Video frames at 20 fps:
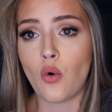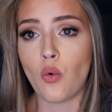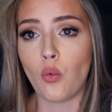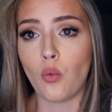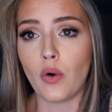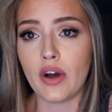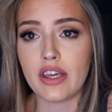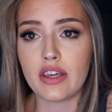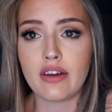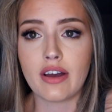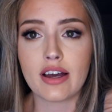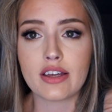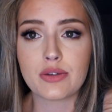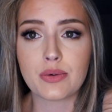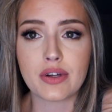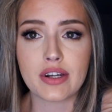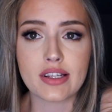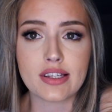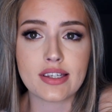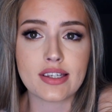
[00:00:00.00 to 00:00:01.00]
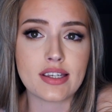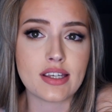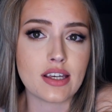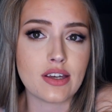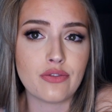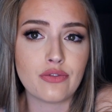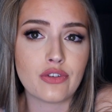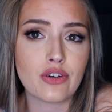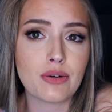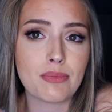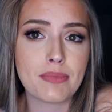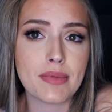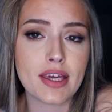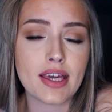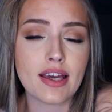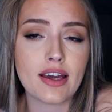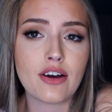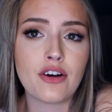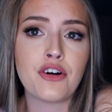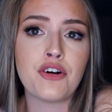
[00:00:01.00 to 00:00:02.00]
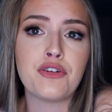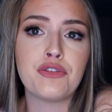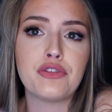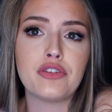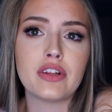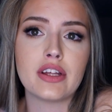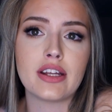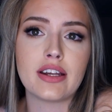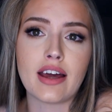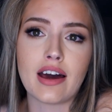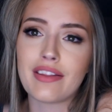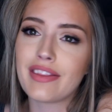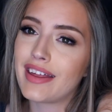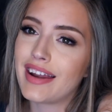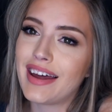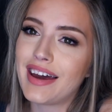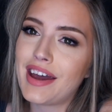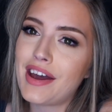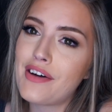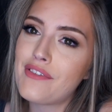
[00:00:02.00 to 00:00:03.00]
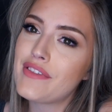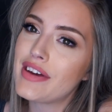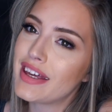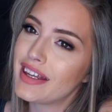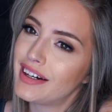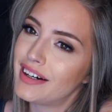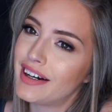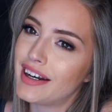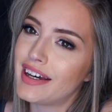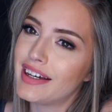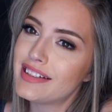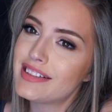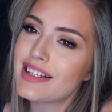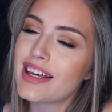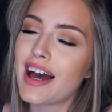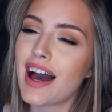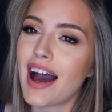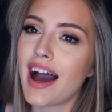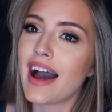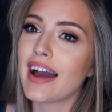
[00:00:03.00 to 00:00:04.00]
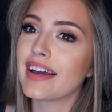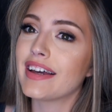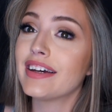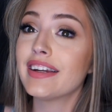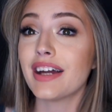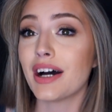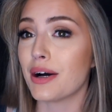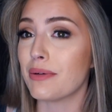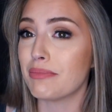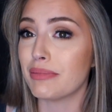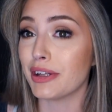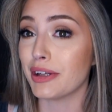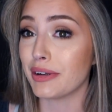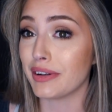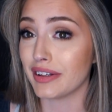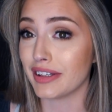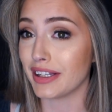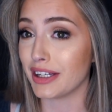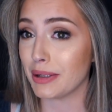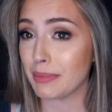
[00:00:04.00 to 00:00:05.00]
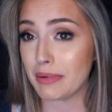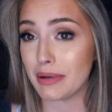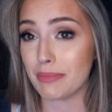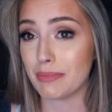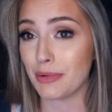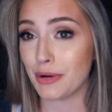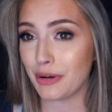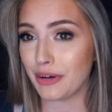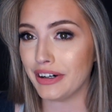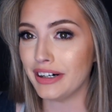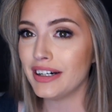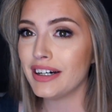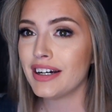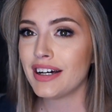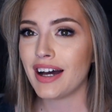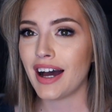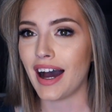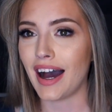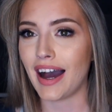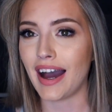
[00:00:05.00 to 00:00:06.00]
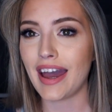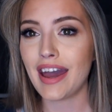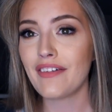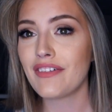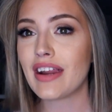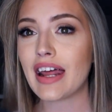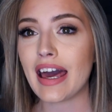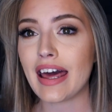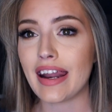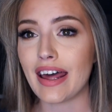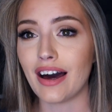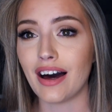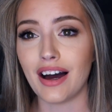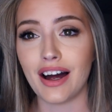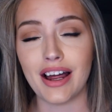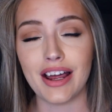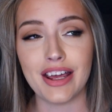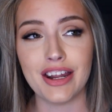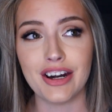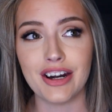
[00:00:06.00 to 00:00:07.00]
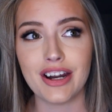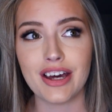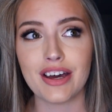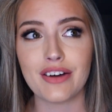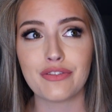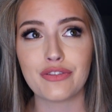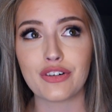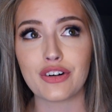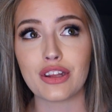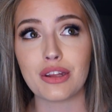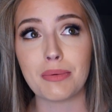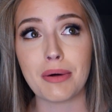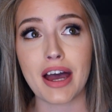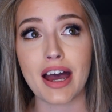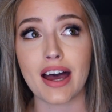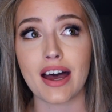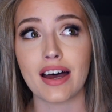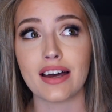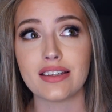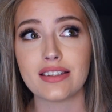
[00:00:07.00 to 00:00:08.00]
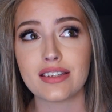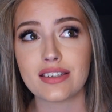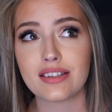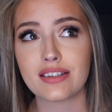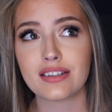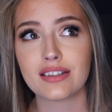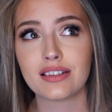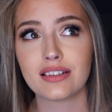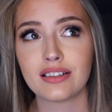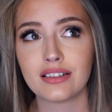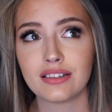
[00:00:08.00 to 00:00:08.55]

what you guys want to see from me, hopefully now that I have internet, I can upload a little bit more. I haven't had internet for the past